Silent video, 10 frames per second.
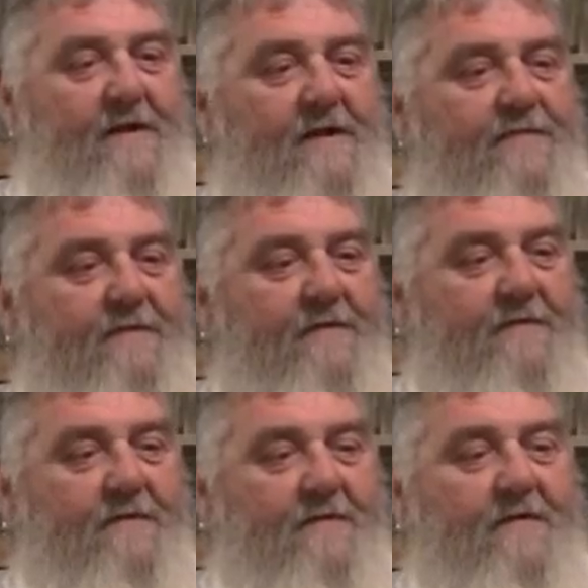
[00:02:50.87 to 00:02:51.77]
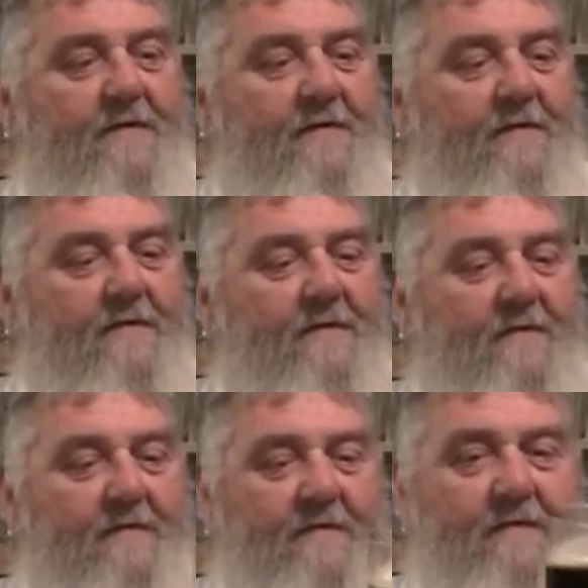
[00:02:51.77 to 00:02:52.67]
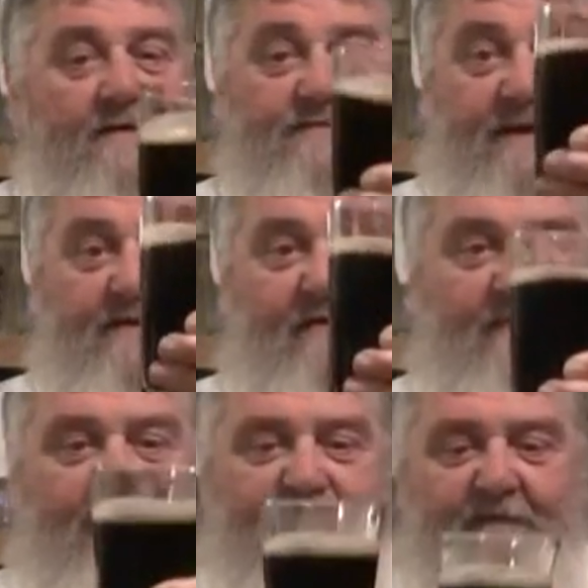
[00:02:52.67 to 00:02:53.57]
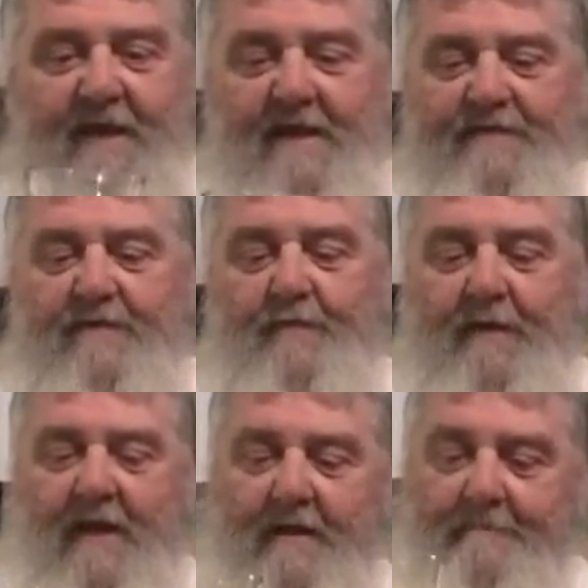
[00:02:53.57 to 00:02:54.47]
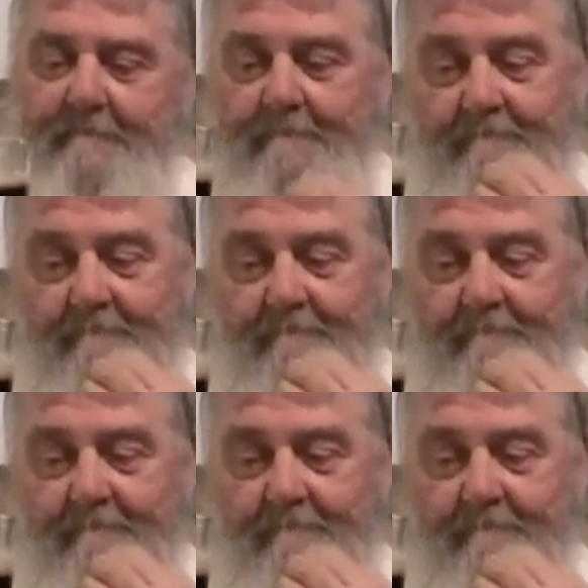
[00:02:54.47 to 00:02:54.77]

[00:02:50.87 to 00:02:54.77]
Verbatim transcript: the glass there. Let's get a nose on this one, guys, see what we got.